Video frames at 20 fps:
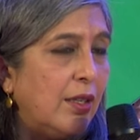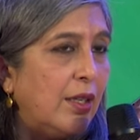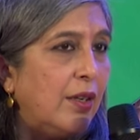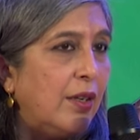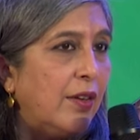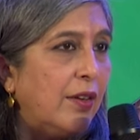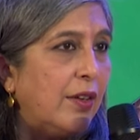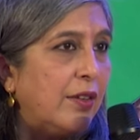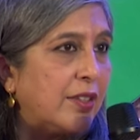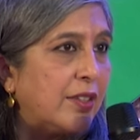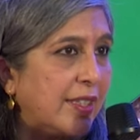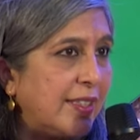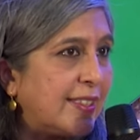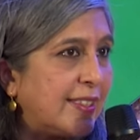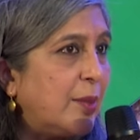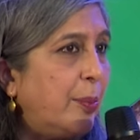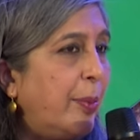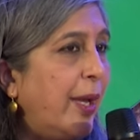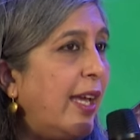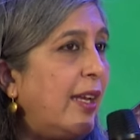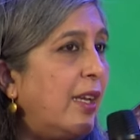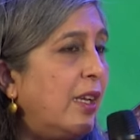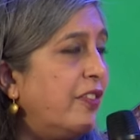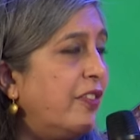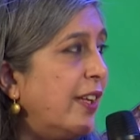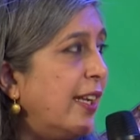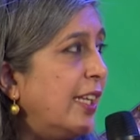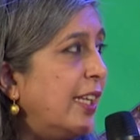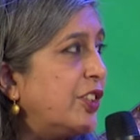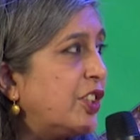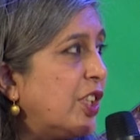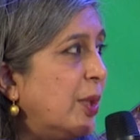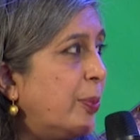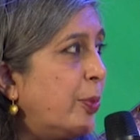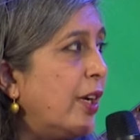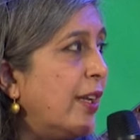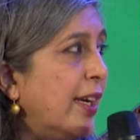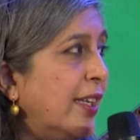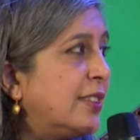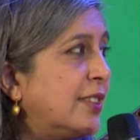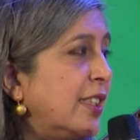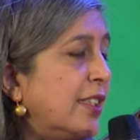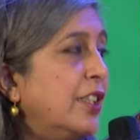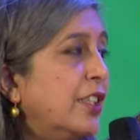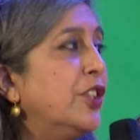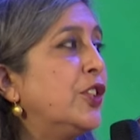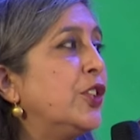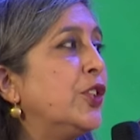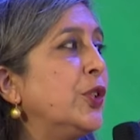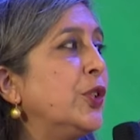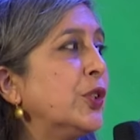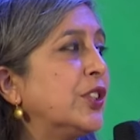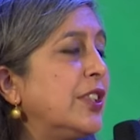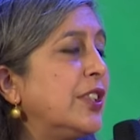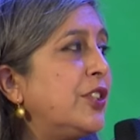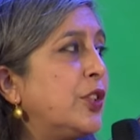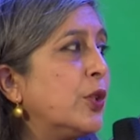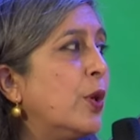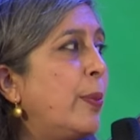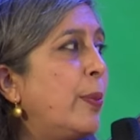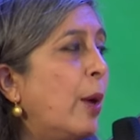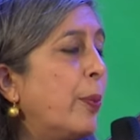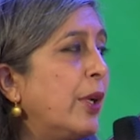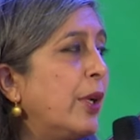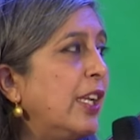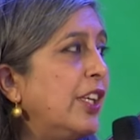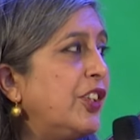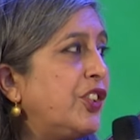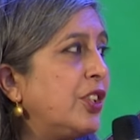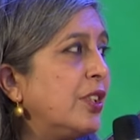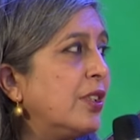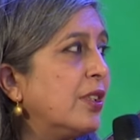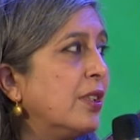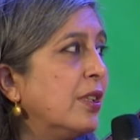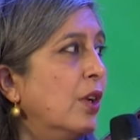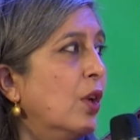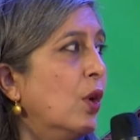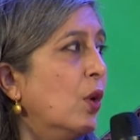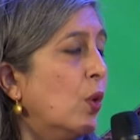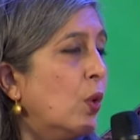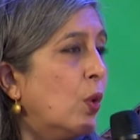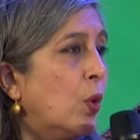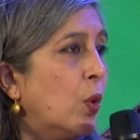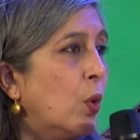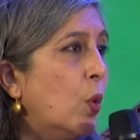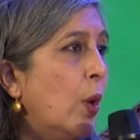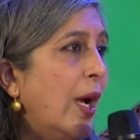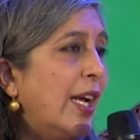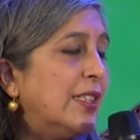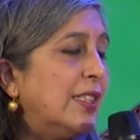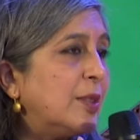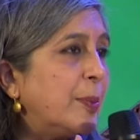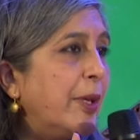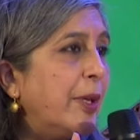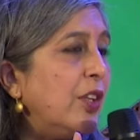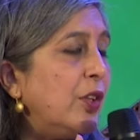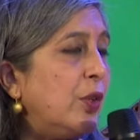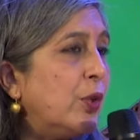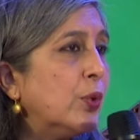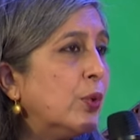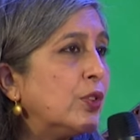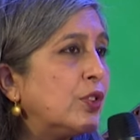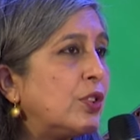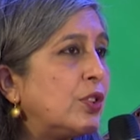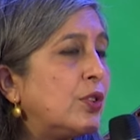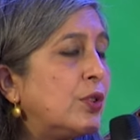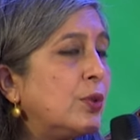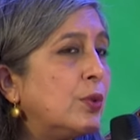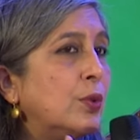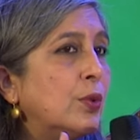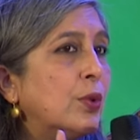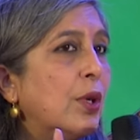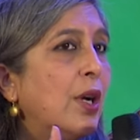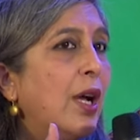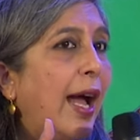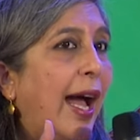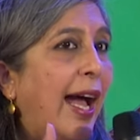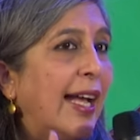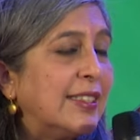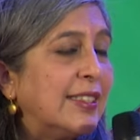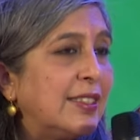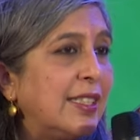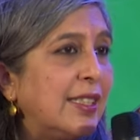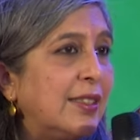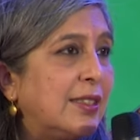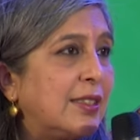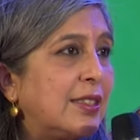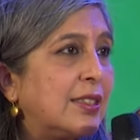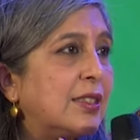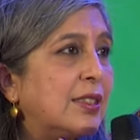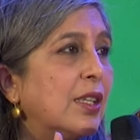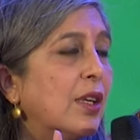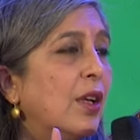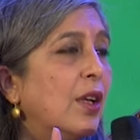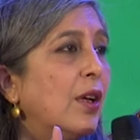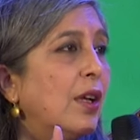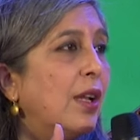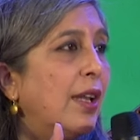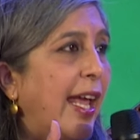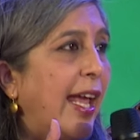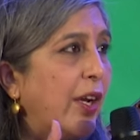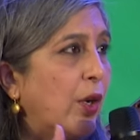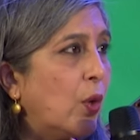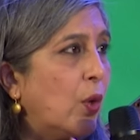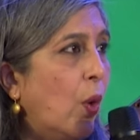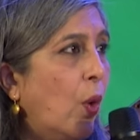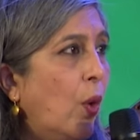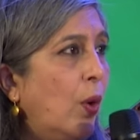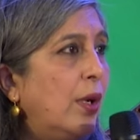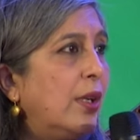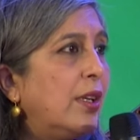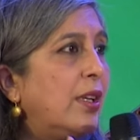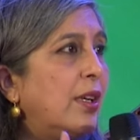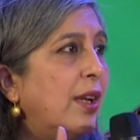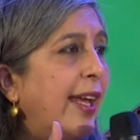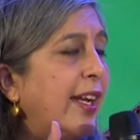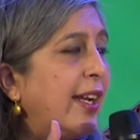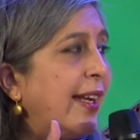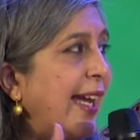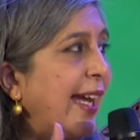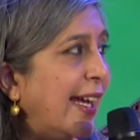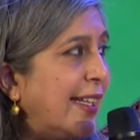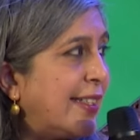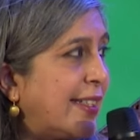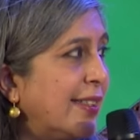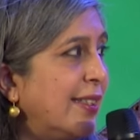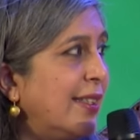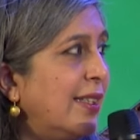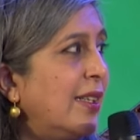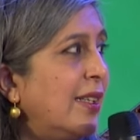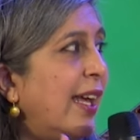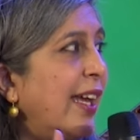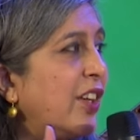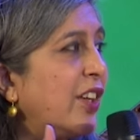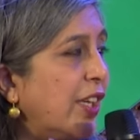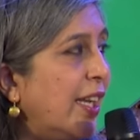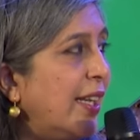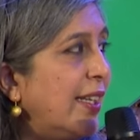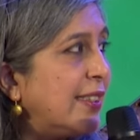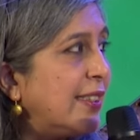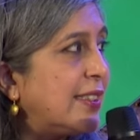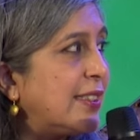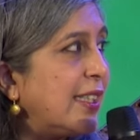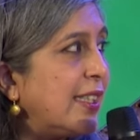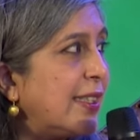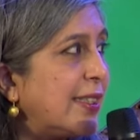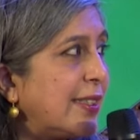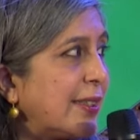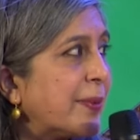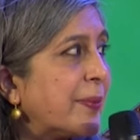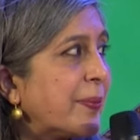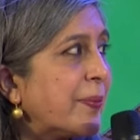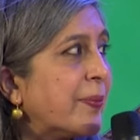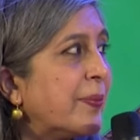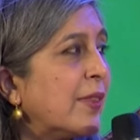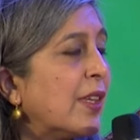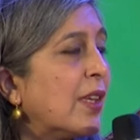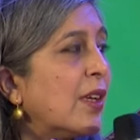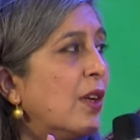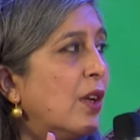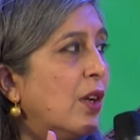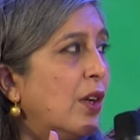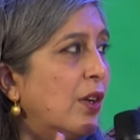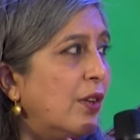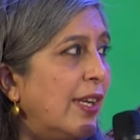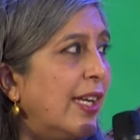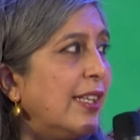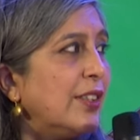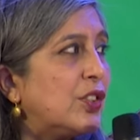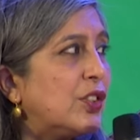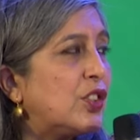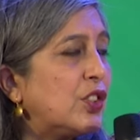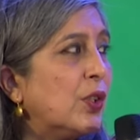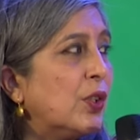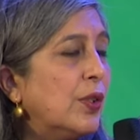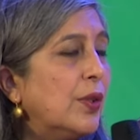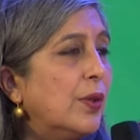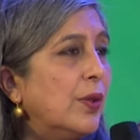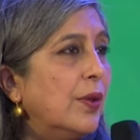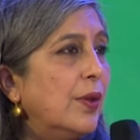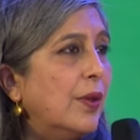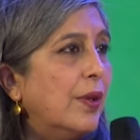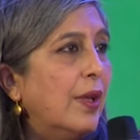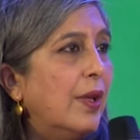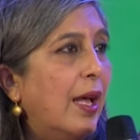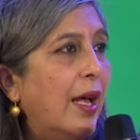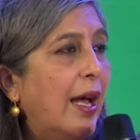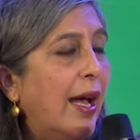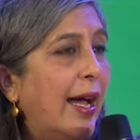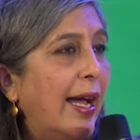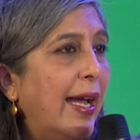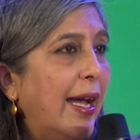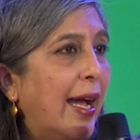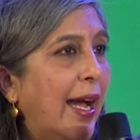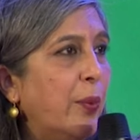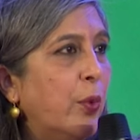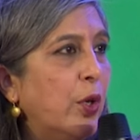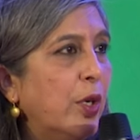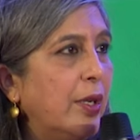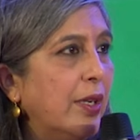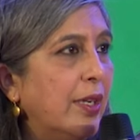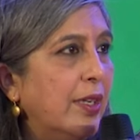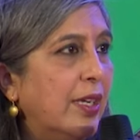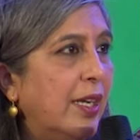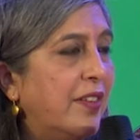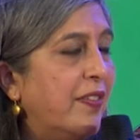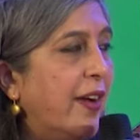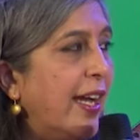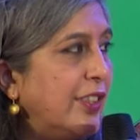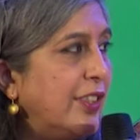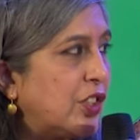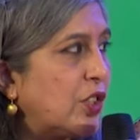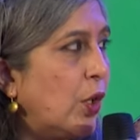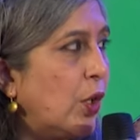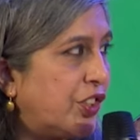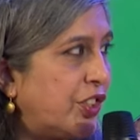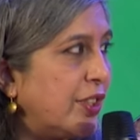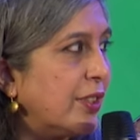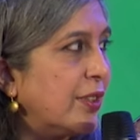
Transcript: risk bearing financial products and introduce it to a population who has been used to assets like gold, like cattle, like real estate. Right? So yeah. I, I, would advise caution.